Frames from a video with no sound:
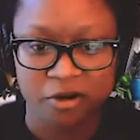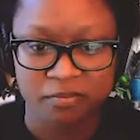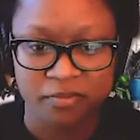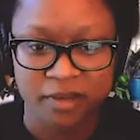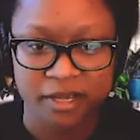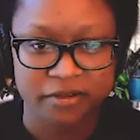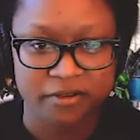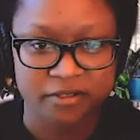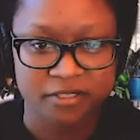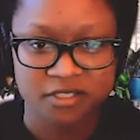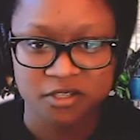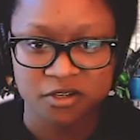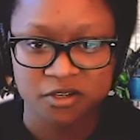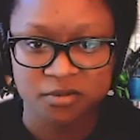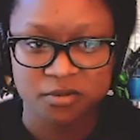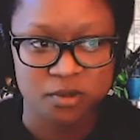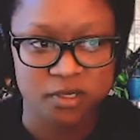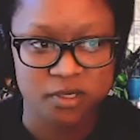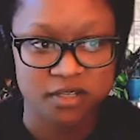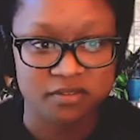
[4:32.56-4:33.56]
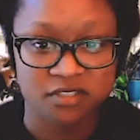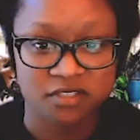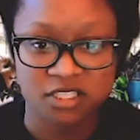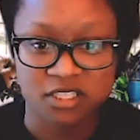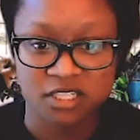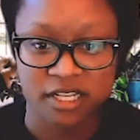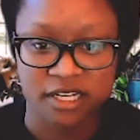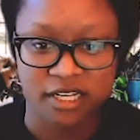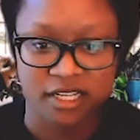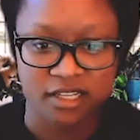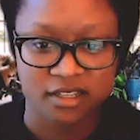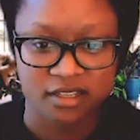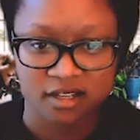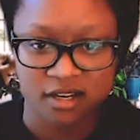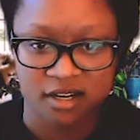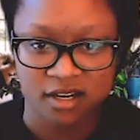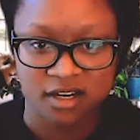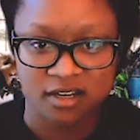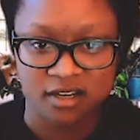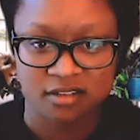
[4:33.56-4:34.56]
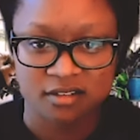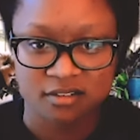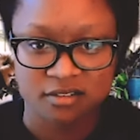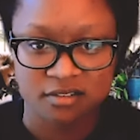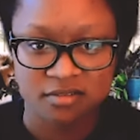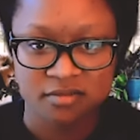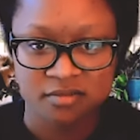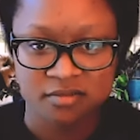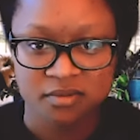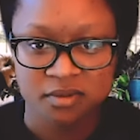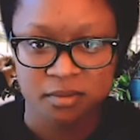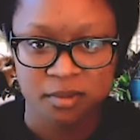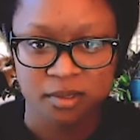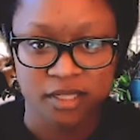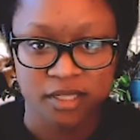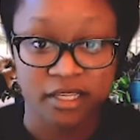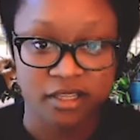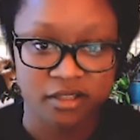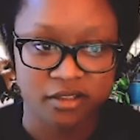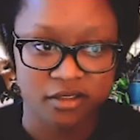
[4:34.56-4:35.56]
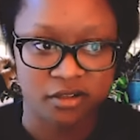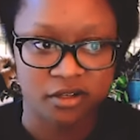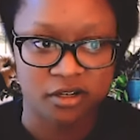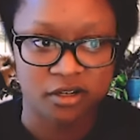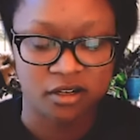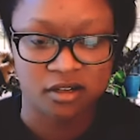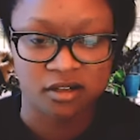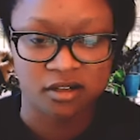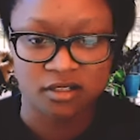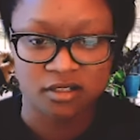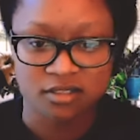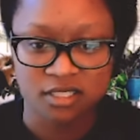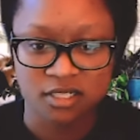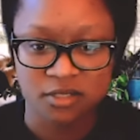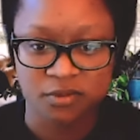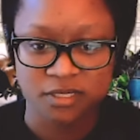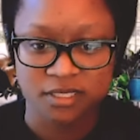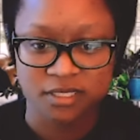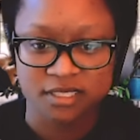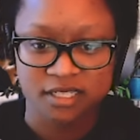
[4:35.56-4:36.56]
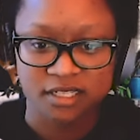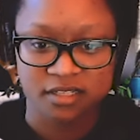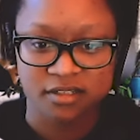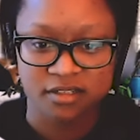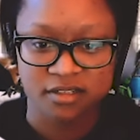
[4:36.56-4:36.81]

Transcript: microscopes, we have genetic molecular sequencing,